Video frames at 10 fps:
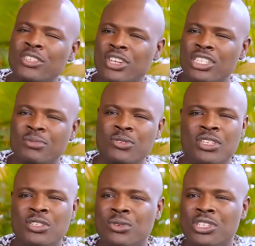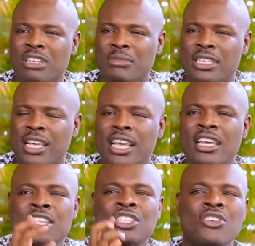relationships using social media.
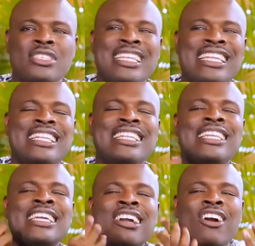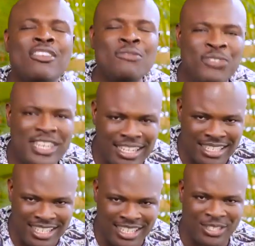She doesn't leak
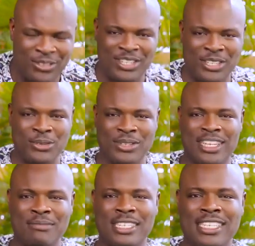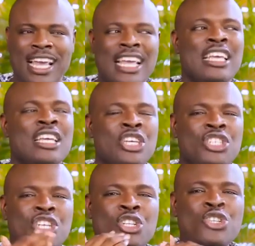confidences using social media.
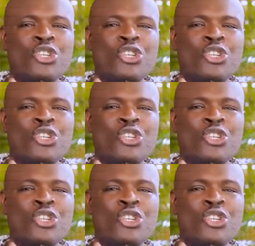She